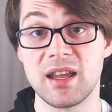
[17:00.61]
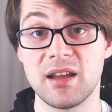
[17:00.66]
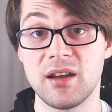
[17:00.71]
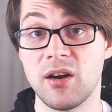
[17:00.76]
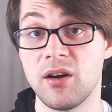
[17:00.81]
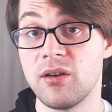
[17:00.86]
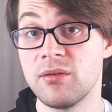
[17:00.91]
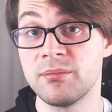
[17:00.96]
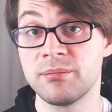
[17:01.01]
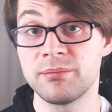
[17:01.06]

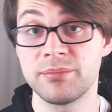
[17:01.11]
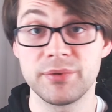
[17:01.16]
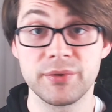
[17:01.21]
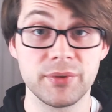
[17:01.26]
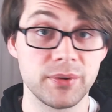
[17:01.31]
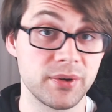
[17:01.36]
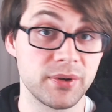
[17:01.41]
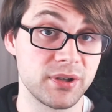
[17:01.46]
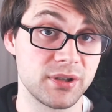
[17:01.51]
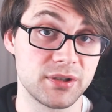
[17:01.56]

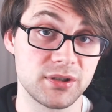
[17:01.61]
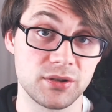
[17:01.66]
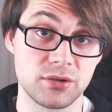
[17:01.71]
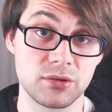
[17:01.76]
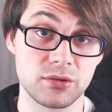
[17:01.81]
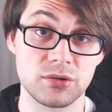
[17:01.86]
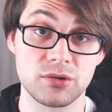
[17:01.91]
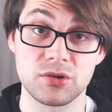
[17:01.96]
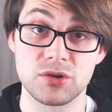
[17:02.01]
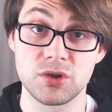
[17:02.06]
homebrewer's
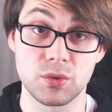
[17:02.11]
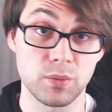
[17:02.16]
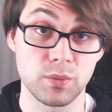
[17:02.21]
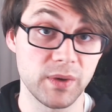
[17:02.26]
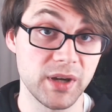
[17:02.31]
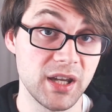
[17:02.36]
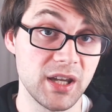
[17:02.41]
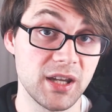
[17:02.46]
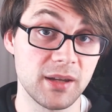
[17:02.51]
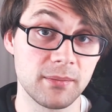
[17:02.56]

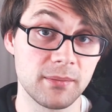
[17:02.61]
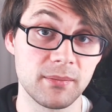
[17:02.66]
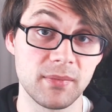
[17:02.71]
dream.